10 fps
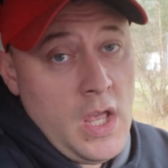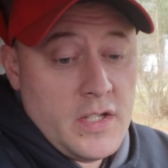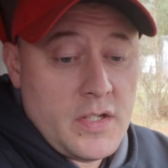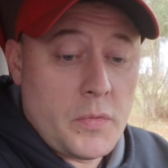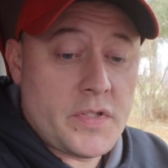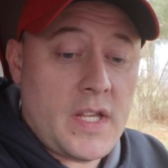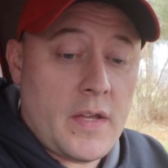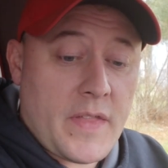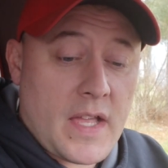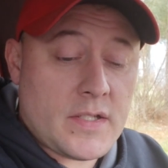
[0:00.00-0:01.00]
So we'll see
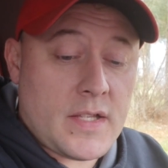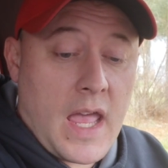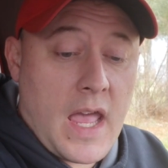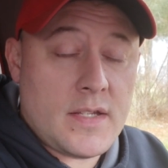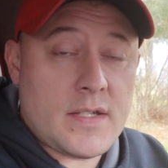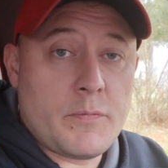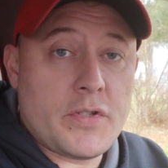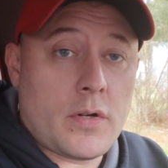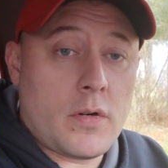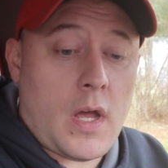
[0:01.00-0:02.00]
if that's the case. I'm
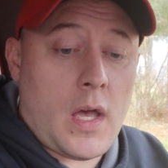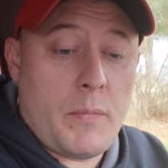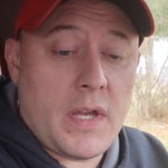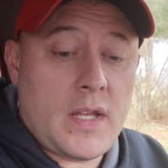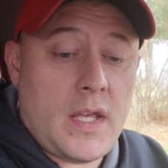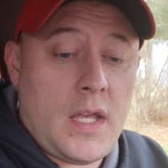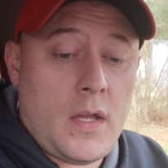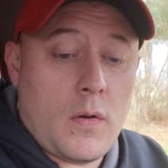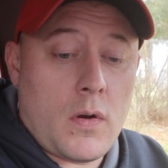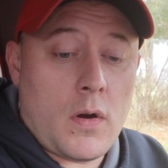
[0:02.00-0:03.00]
sure Big
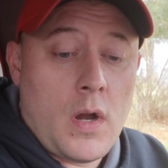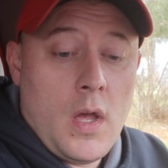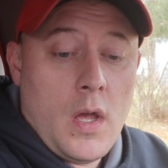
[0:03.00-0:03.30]
D or